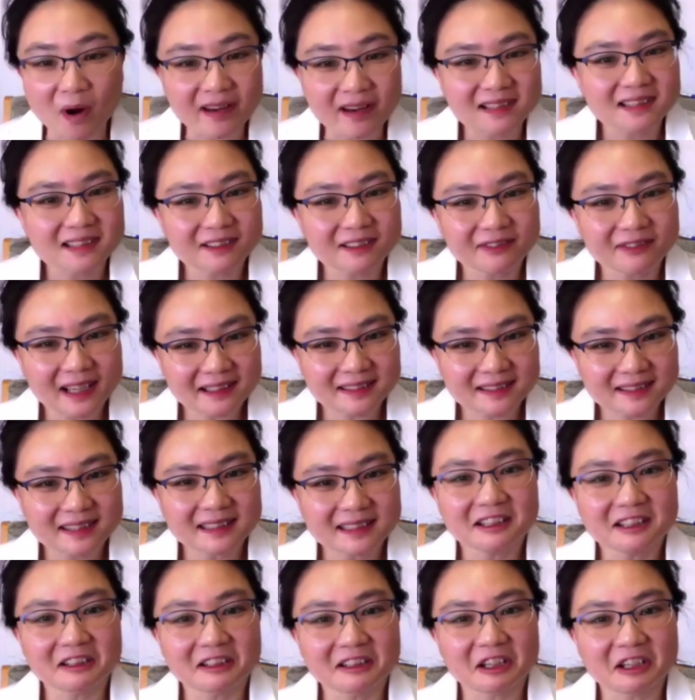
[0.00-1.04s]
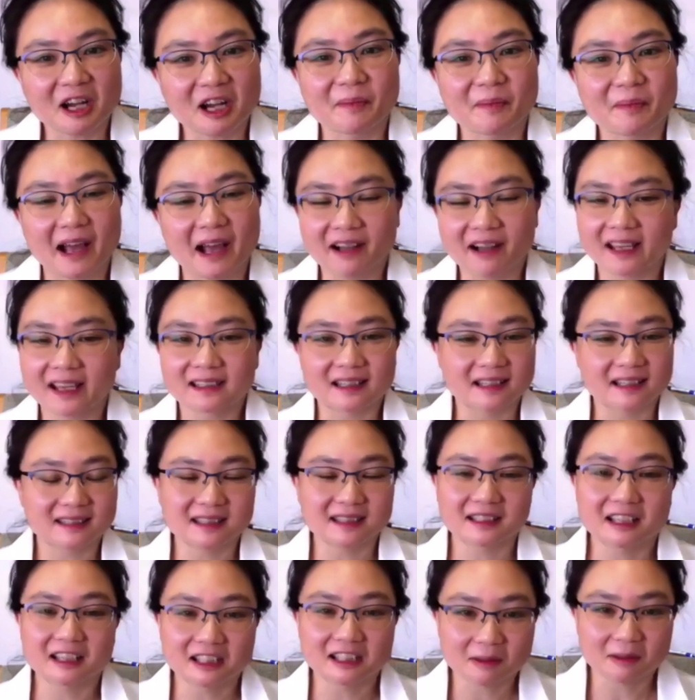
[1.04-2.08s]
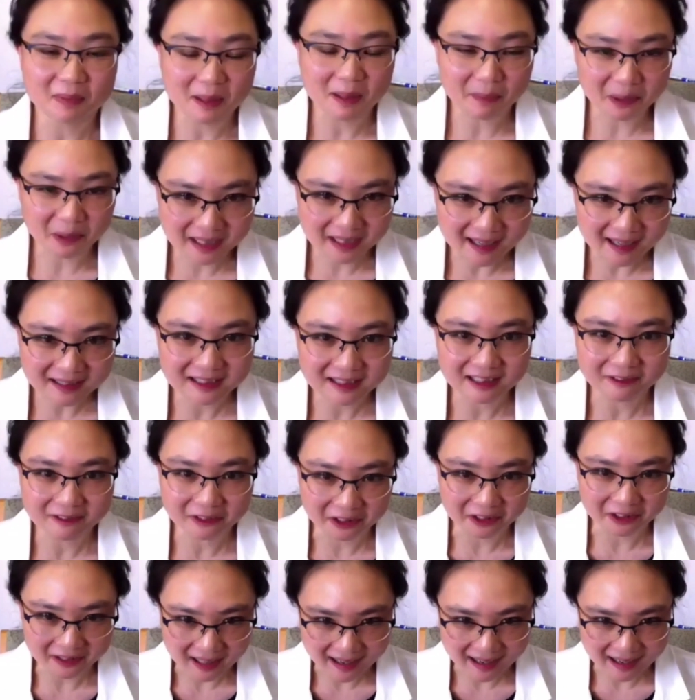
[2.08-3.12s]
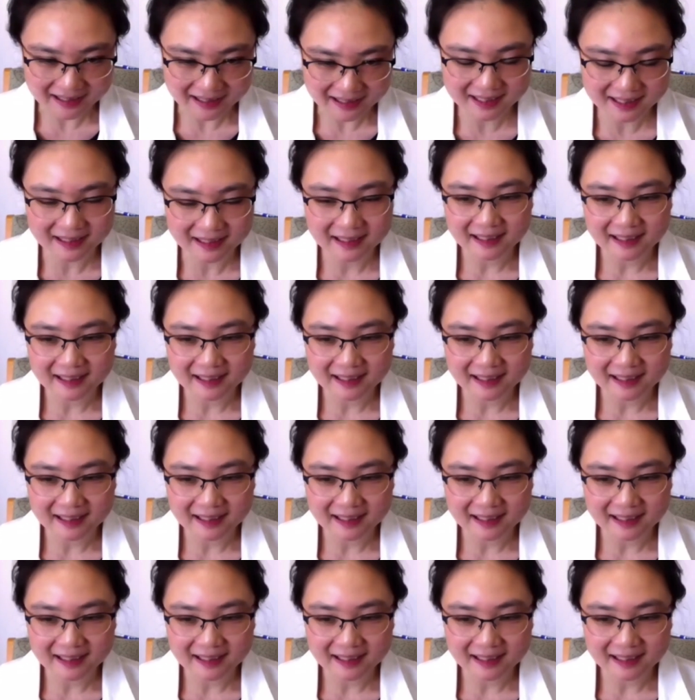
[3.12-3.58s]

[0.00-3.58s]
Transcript: When is a vaccine going to come out and is it going to be protective or not?